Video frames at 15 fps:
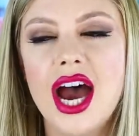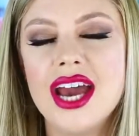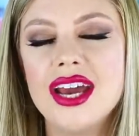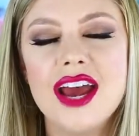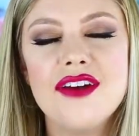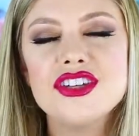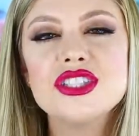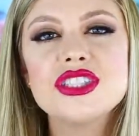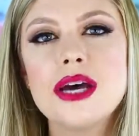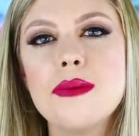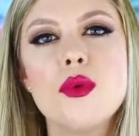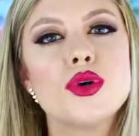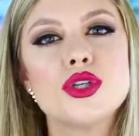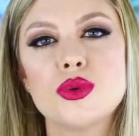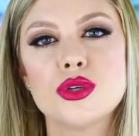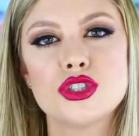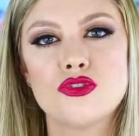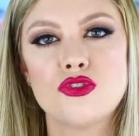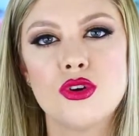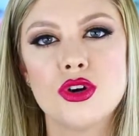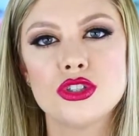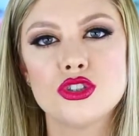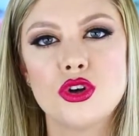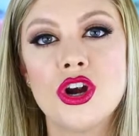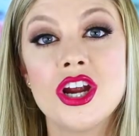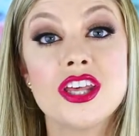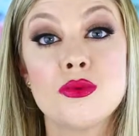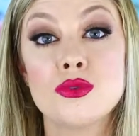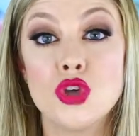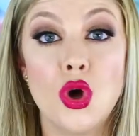Every single time I went to a Sephora store,
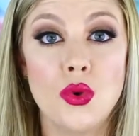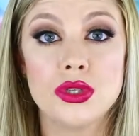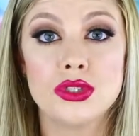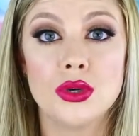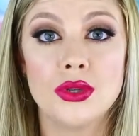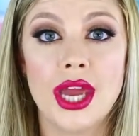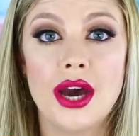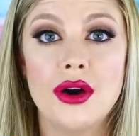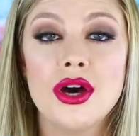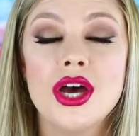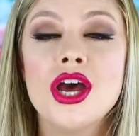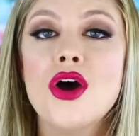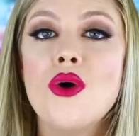it was always sold out.